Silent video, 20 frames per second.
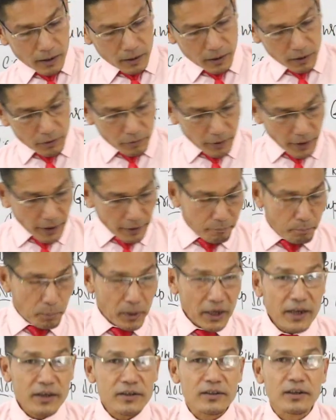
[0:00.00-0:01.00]
Kanogi,
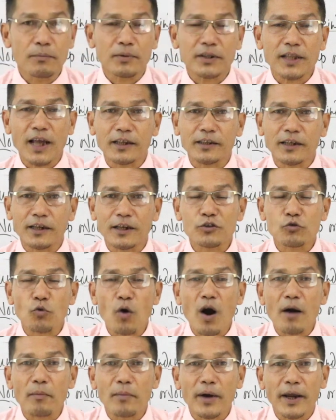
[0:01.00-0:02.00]
bees, Kimatang, then a
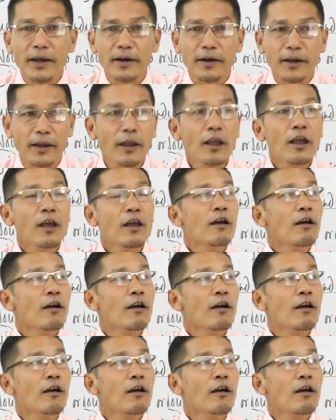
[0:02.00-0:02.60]
swarm high grade,